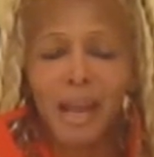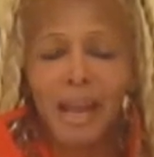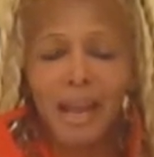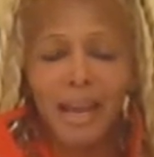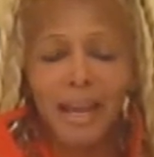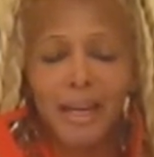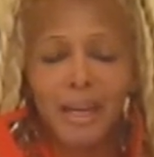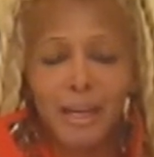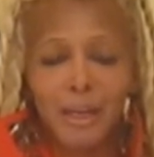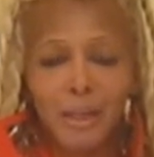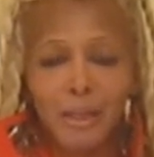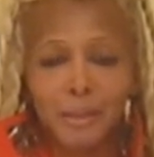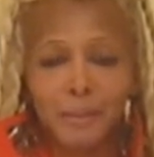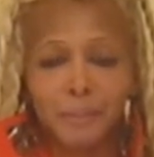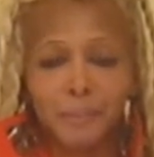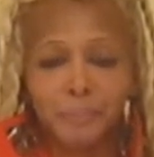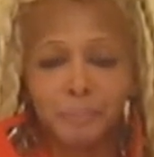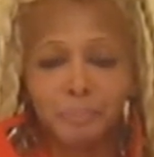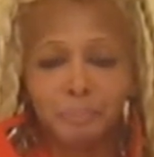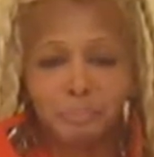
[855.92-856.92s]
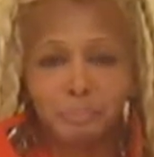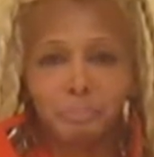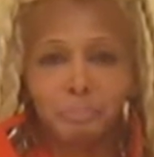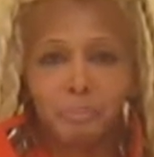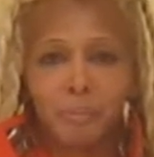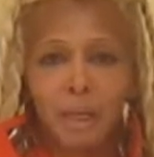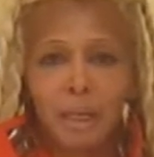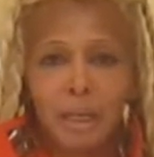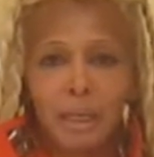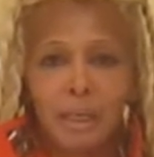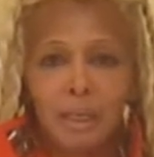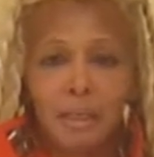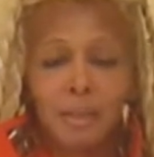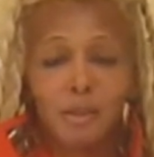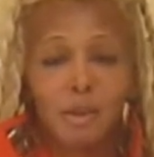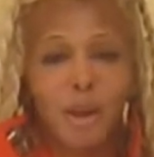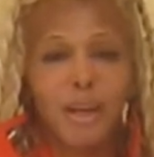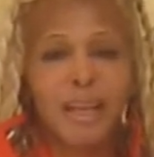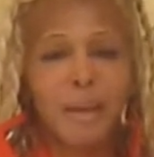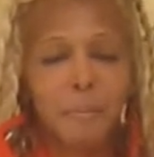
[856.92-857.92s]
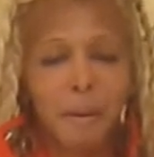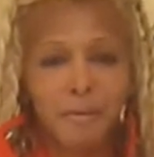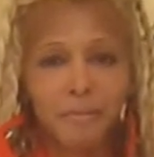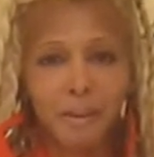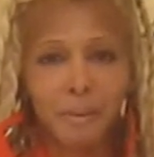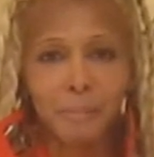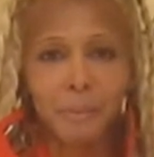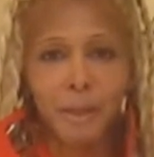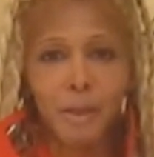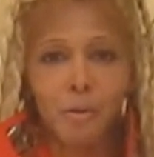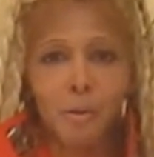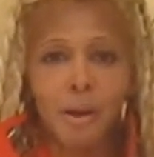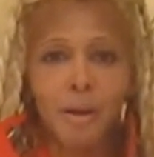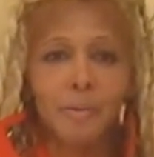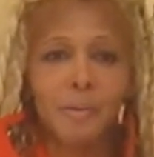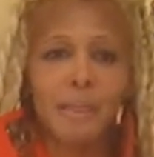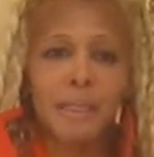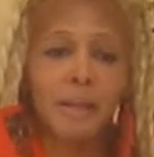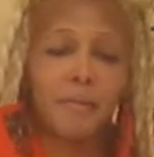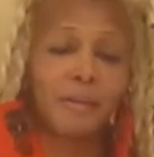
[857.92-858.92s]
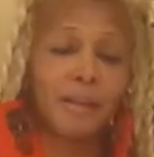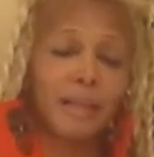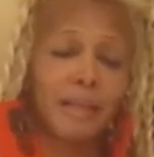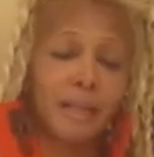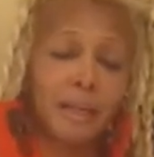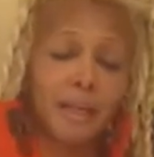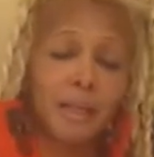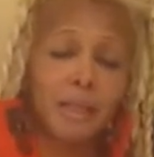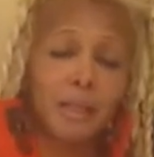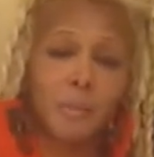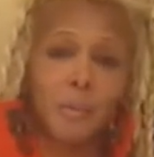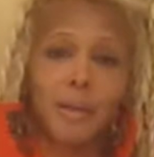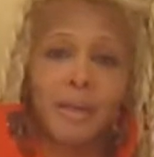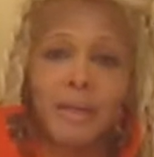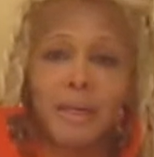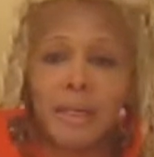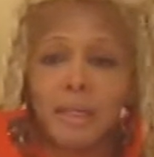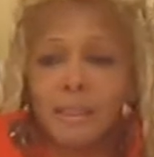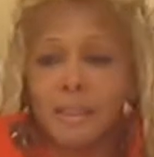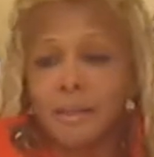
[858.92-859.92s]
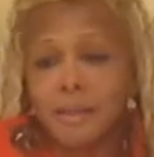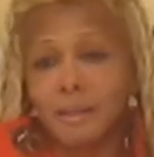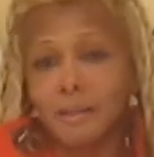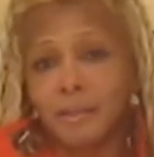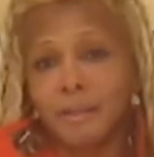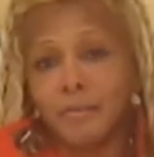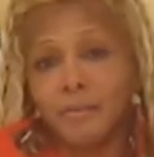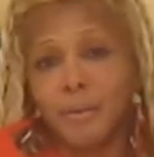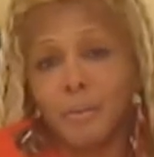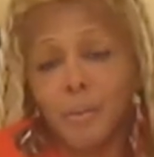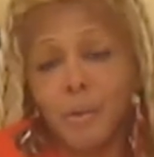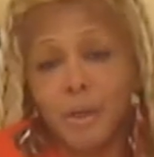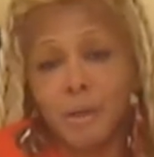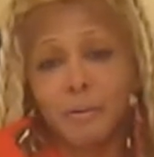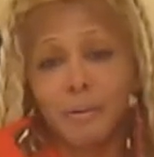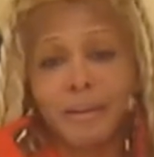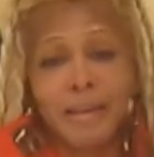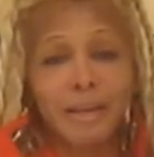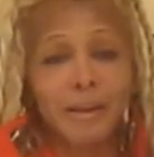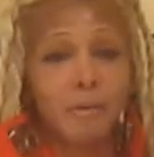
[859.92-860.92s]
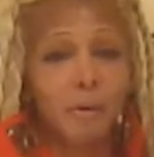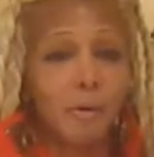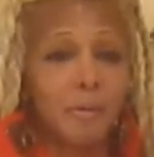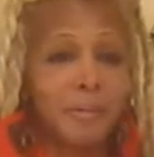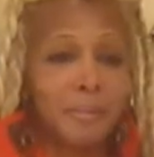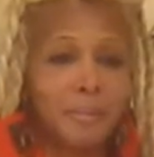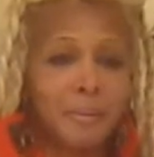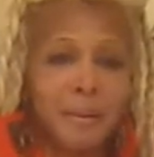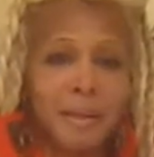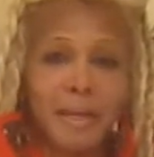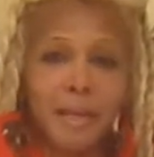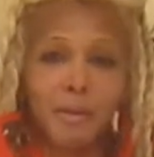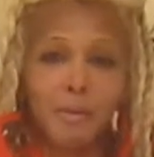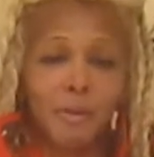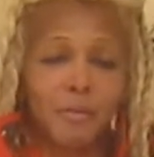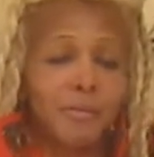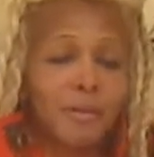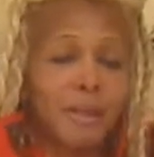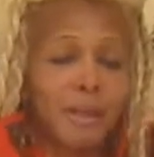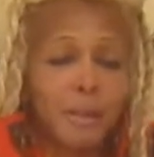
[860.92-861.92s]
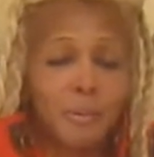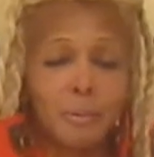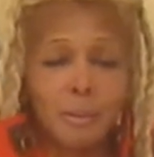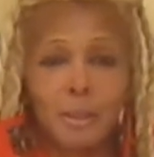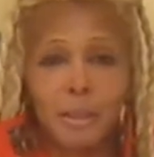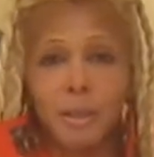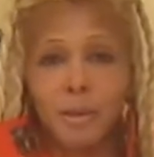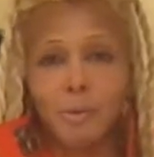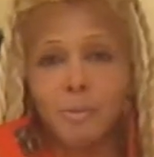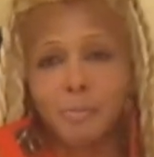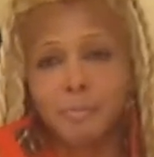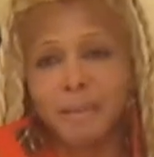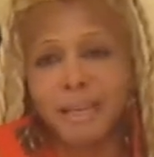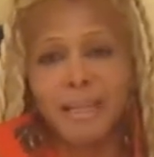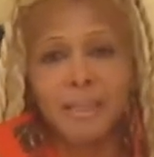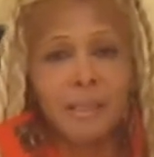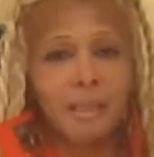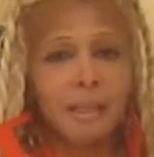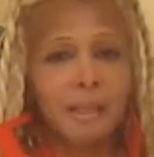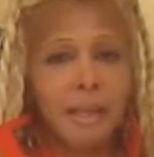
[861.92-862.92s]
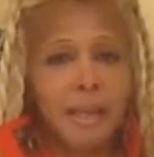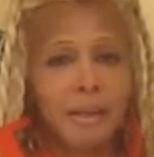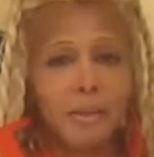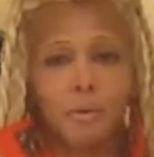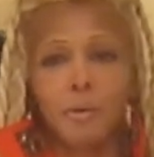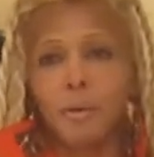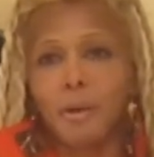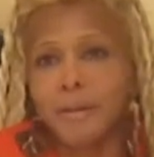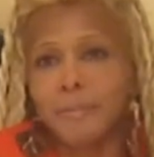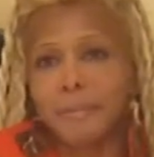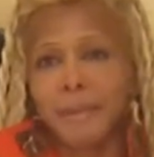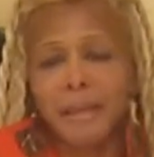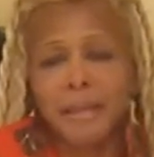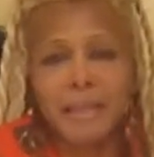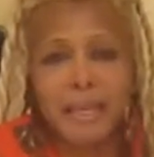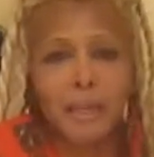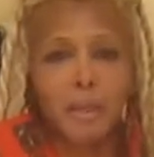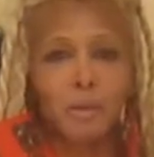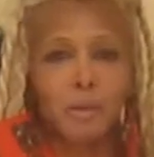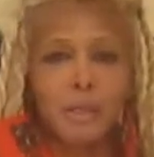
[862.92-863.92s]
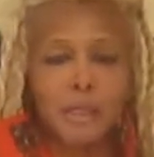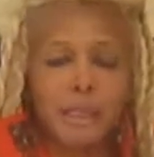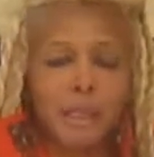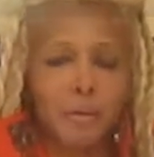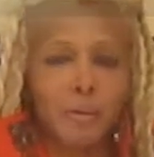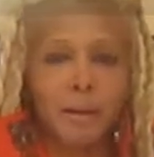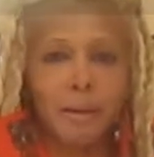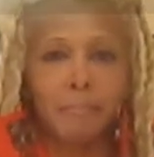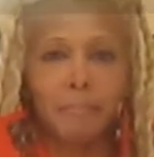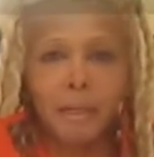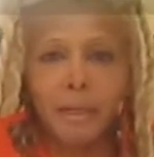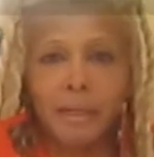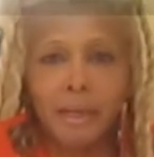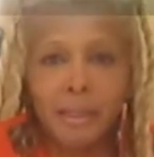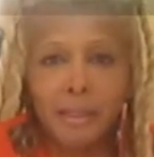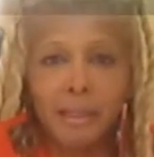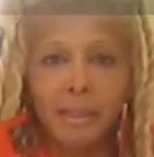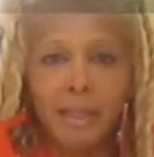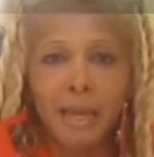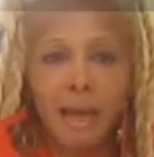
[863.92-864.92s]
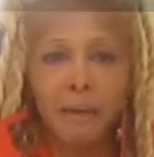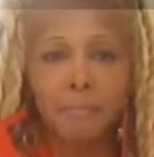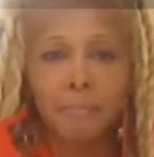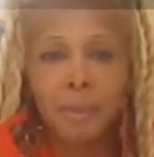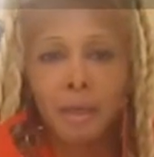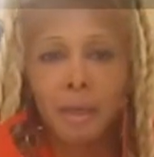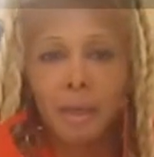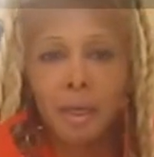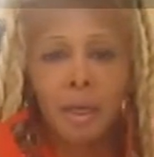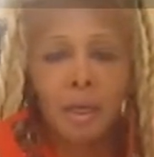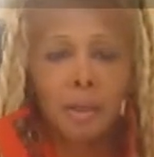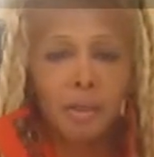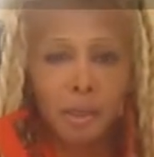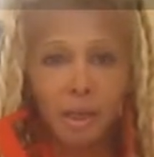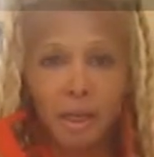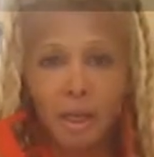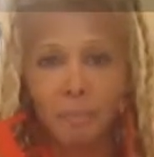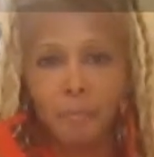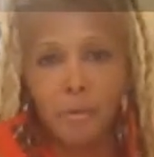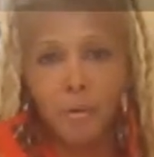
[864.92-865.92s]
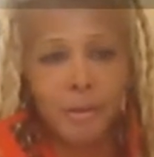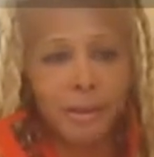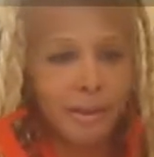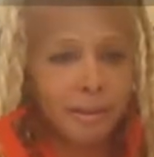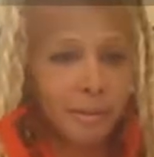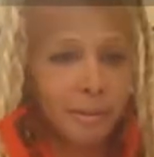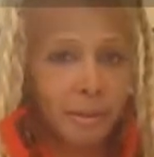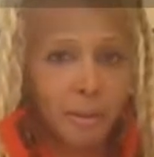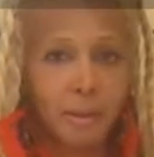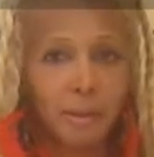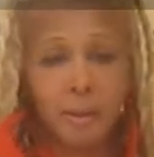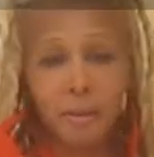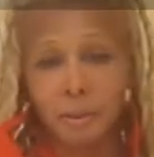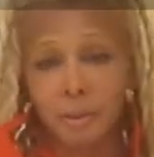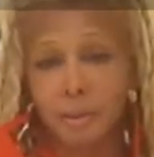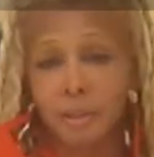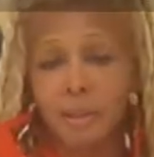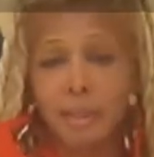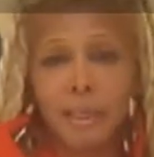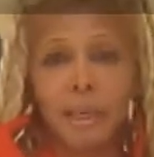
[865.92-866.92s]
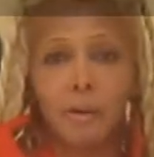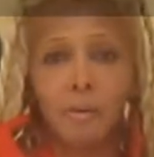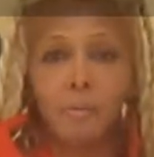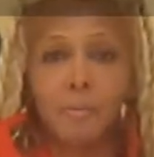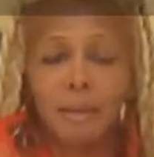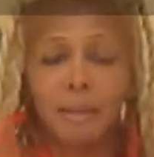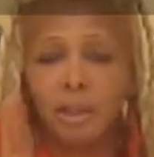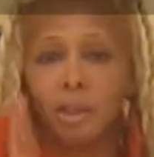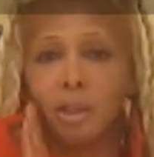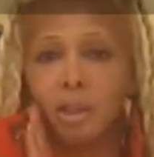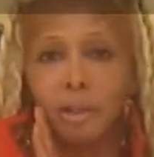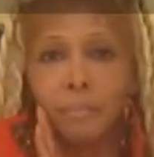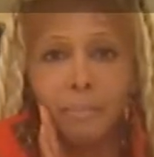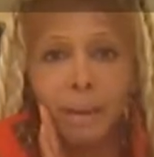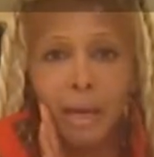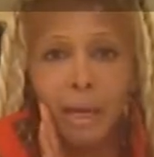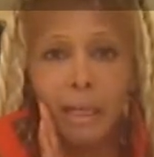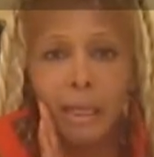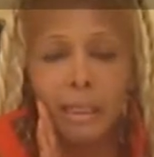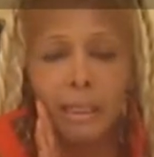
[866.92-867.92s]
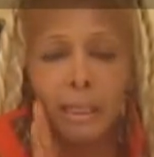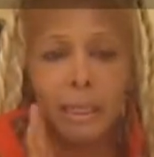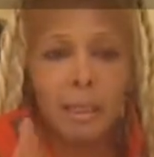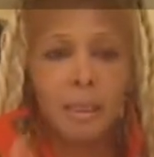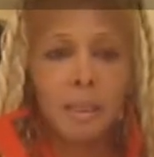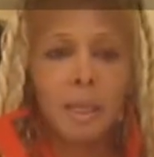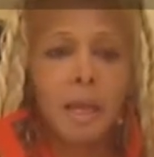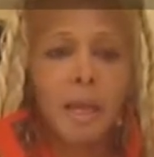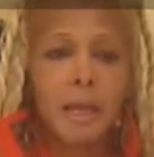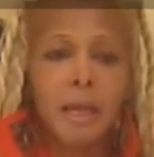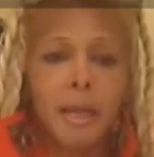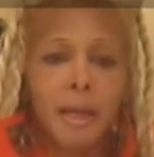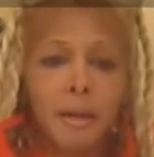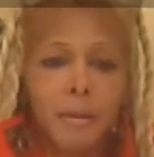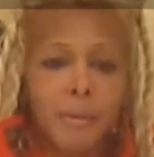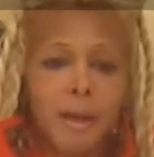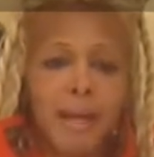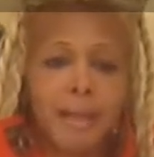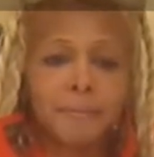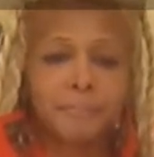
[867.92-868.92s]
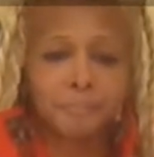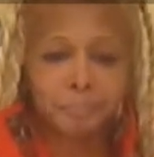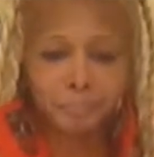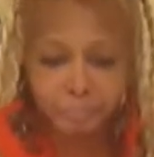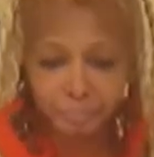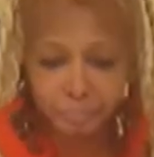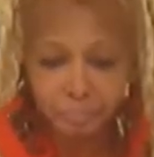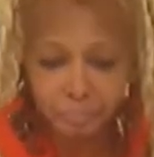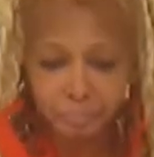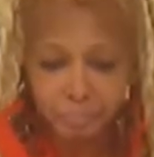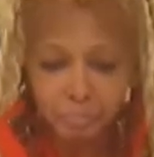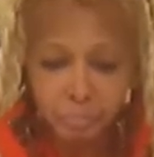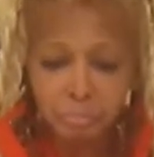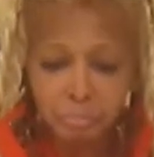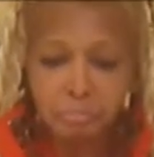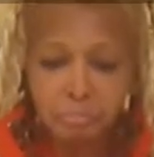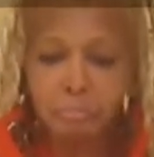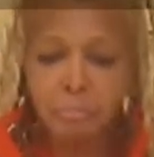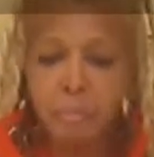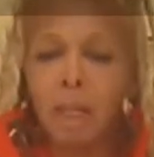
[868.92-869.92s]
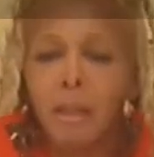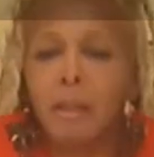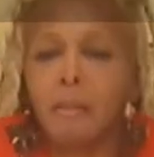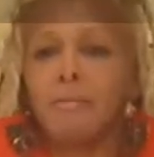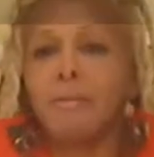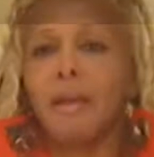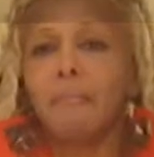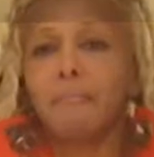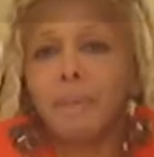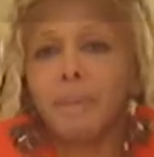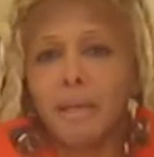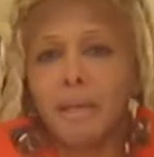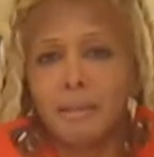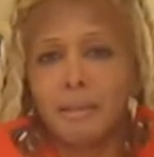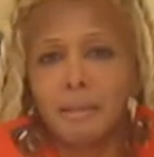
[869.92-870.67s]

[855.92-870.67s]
And um my family be underground stuff like that. That's what it is. Listen, if you want a grape, you and make it. rough. if you don't, you don't. But at the day, you go ahead and hit the little Instagram button at the top. You can come on in, child, and see a whole bunch of shit behind the scenes. Anyway, that being